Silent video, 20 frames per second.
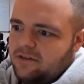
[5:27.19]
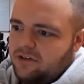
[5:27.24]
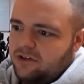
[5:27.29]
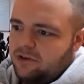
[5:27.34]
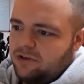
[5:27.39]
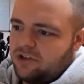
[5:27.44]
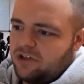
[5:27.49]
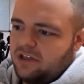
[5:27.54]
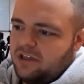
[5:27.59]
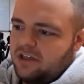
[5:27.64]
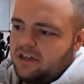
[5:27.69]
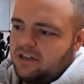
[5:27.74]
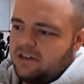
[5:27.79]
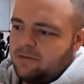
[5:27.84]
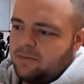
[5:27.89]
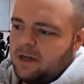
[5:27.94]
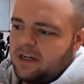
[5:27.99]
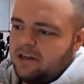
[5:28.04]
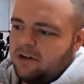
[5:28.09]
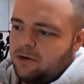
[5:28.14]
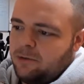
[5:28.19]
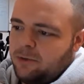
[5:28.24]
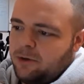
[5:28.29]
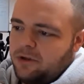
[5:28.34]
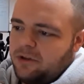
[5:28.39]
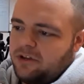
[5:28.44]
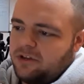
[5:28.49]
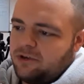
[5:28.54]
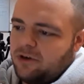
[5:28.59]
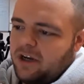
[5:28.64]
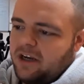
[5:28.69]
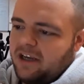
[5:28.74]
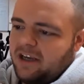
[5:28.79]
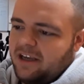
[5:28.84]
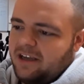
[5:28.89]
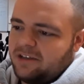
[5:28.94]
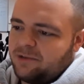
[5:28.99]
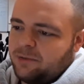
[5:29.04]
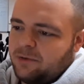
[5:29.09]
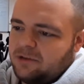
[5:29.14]
Usually, depending on what the training
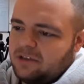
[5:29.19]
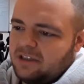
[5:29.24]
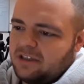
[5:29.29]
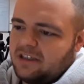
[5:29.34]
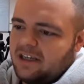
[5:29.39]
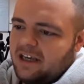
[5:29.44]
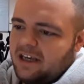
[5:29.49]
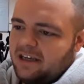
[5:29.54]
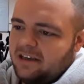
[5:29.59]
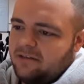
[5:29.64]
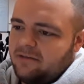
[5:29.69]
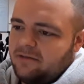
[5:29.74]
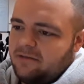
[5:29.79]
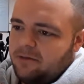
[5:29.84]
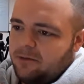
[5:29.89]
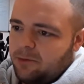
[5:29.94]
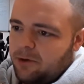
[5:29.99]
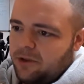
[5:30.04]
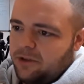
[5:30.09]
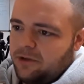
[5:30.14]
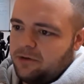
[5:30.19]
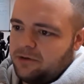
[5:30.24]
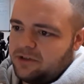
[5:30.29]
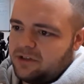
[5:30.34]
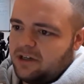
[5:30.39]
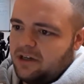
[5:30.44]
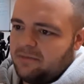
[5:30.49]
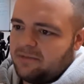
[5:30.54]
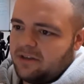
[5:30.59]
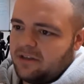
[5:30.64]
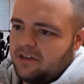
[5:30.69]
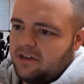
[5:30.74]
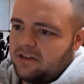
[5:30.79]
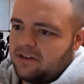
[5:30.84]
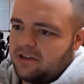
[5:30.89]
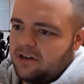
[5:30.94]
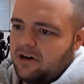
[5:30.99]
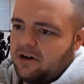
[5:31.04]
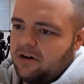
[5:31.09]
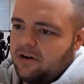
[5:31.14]
is, will dictate what those types of
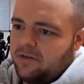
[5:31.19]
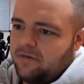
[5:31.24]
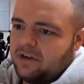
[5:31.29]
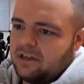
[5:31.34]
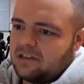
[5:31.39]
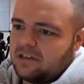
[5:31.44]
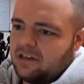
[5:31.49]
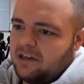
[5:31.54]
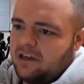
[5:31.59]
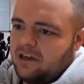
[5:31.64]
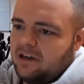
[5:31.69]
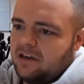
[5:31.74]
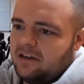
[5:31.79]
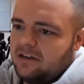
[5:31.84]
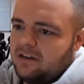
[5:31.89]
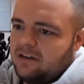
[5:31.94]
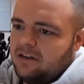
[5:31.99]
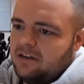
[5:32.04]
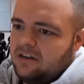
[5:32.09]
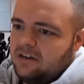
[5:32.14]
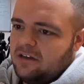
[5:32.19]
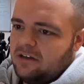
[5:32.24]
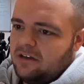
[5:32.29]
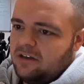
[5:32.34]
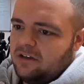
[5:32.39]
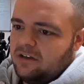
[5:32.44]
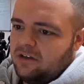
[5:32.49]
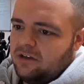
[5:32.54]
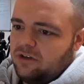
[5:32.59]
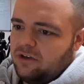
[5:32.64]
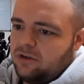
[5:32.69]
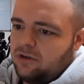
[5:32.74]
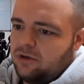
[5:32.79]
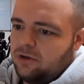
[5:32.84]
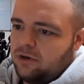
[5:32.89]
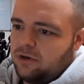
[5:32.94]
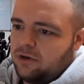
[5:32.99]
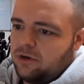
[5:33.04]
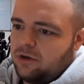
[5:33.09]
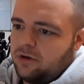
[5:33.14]
things are. Obviously,
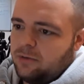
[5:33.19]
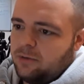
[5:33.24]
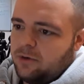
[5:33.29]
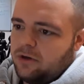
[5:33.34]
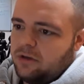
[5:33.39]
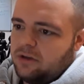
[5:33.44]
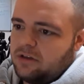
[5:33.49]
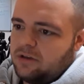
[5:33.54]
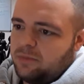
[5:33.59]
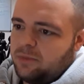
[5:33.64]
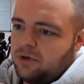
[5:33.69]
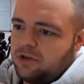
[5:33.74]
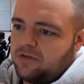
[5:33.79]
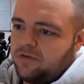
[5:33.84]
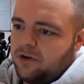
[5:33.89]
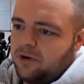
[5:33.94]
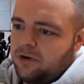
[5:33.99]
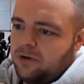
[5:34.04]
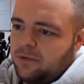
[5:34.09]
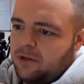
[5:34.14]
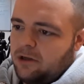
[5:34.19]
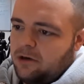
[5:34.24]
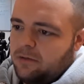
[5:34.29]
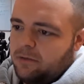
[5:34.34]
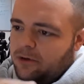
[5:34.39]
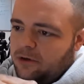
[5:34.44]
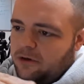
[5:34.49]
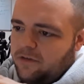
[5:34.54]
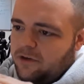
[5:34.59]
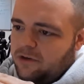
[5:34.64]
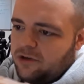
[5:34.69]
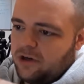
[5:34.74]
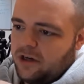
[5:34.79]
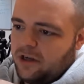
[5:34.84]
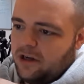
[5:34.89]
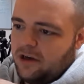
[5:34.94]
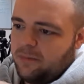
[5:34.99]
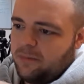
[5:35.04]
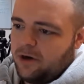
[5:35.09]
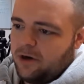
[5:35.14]
you're going to want to push volume a lot more if you're
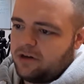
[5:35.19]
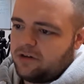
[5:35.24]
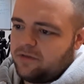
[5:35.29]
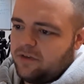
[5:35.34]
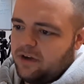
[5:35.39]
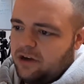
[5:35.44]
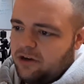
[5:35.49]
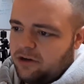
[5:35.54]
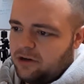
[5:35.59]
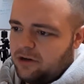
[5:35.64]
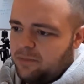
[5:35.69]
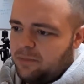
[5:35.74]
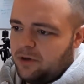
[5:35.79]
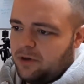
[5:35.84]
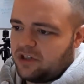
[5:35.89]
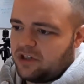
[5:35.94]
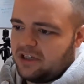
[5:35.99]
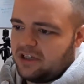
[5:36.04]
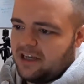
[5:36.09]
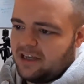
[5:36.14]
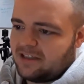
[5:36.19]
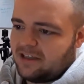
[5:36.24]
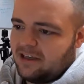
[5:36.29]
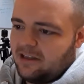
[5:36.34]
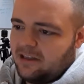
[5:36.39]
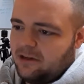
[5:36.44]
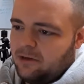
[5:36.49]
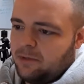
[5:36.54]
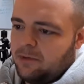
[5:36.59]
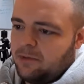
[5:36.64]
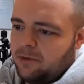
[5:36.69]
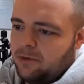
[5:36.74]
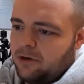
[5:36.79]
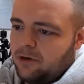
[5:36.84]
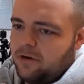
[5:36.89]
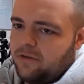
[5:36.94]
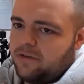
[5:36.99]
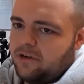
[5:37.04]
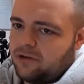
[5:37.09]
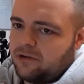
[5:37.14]
training hypertrophy, you're going to push intensity a little bit
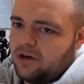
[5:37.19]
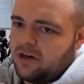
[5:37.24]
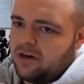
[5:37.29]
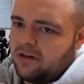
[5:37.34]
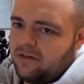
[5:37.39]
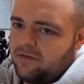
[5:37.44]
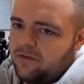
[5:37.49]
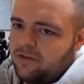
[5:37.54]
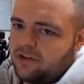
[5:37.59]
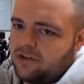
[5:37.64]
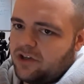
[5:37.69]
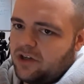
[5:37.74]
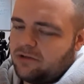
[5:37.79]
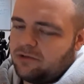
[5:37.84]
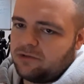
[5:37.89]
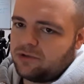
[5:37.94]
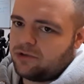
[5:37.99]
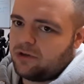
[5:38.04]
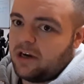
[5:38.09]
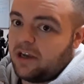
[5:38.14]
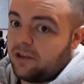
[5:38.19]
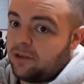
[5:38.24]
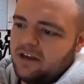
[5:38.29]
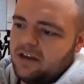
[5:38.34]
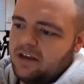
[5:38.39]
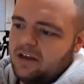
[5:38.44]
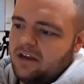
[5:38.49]
more if you're training for general strength.